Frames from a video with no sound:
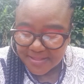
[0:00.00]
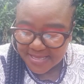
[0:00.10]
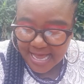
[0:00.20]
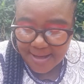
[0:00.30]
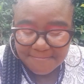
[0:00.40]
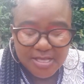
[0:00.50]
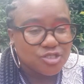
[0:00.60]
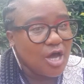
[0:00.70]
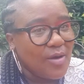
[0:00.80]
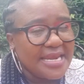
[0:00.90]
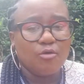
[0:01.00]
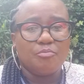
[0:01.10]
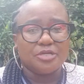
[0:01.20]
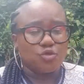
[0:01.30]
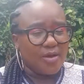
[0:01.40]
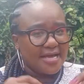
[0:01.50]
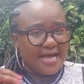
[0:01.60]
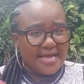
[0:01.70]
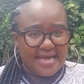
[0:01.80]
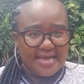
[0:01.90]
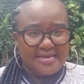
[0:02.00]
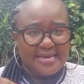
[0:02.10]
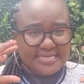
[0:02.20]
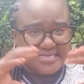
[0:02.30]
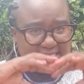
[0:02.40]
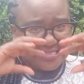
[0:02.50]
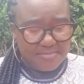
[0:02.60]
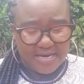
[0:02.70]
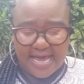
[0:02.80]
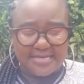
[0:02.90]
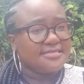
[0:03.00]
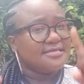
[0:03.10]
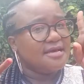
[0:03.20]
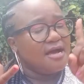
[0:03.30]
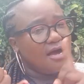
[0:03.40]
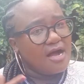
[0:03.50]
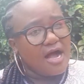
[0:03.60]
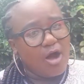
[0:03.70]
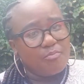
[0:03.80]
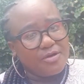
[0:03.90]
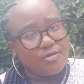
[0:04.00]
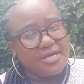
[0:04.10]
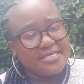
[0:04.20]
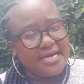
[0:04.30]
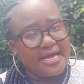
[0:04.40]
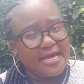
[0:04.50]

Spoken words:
Yeah. So what I will be doing again, let's summarize. I'll be reading